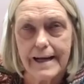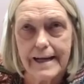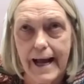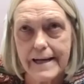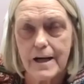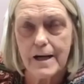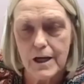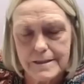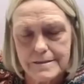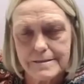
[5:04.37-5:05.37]
had a
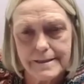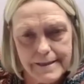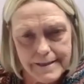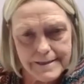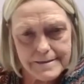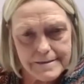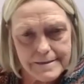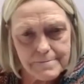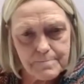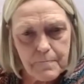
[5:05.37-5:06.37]
HUD tenant
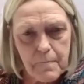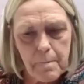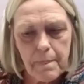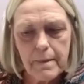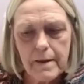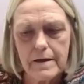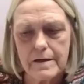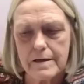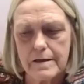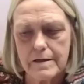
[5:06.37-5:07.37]

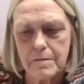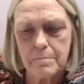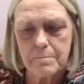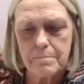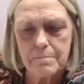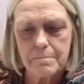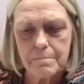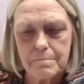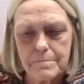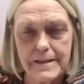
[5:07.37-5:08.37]

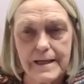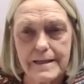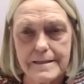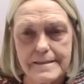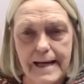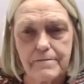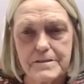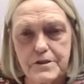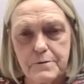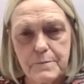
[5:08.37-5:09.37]
that is
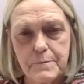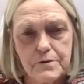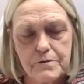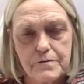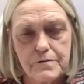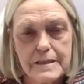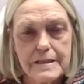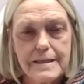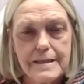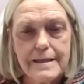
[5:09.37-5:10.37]
having to move,
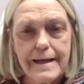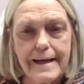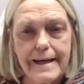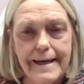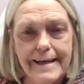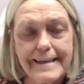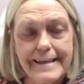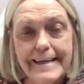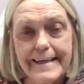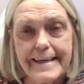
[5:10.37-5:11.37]
and
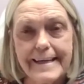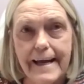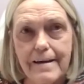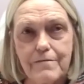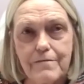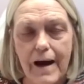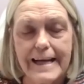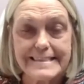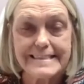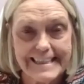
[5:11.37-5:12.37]
he can't
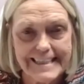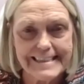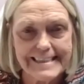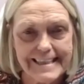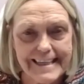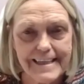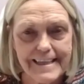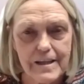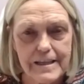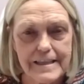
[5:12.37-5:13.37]
find anything
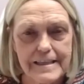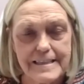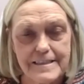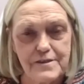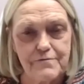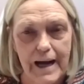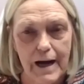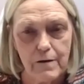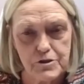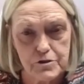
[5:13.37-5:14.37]
in his
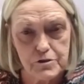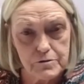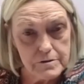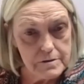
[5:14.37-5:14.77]
voucher